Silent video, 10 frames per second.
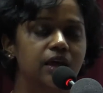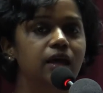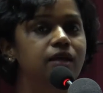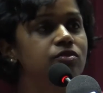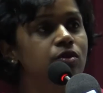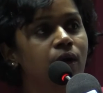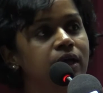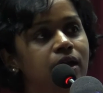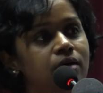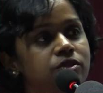It's not
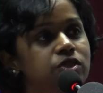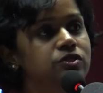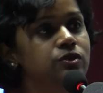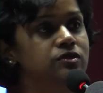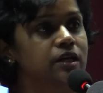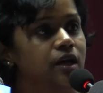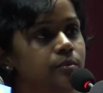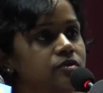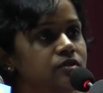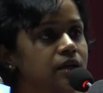enough just to set
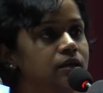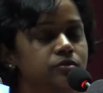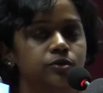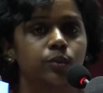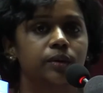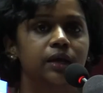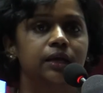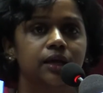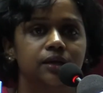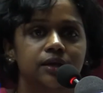up a center for
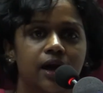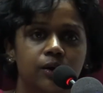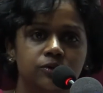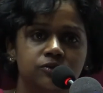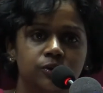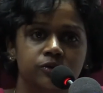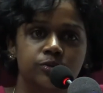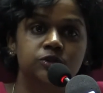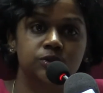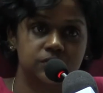women-headed households,
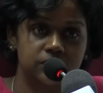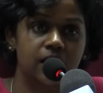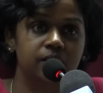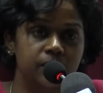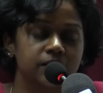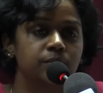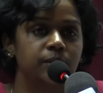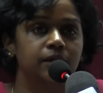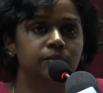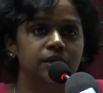which was done by the
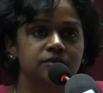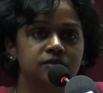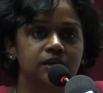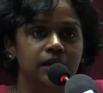Prime Minister